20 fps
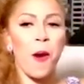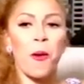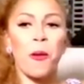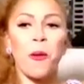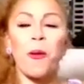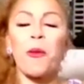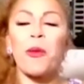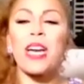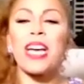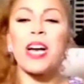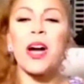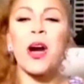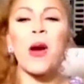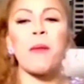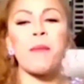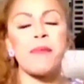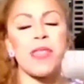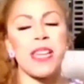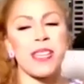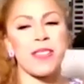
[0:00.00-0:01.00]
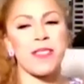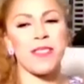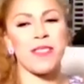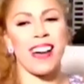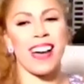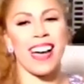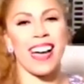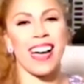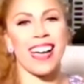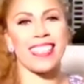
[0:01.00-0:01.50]
We hope that you
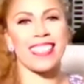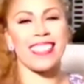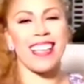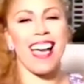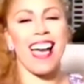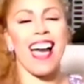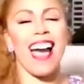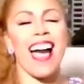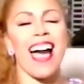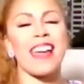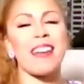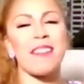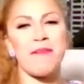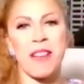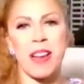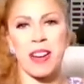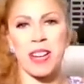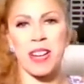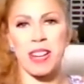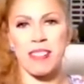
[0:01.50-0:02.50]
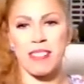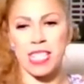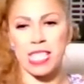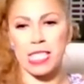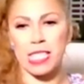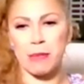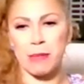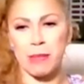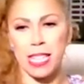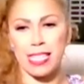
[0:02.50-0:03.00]
guys had a Merry
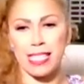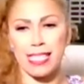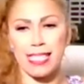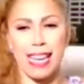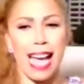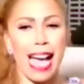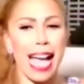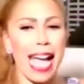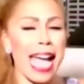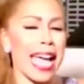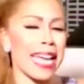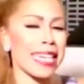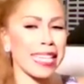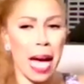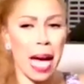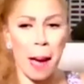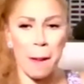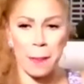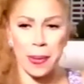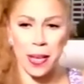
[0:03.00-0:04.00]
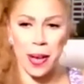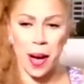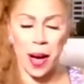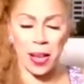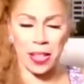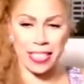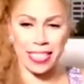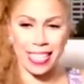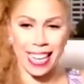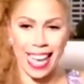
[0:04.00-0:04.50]
Christmas and a Happy
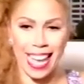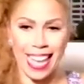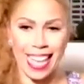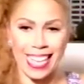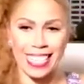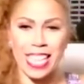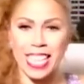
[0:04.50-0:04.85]
Holidays.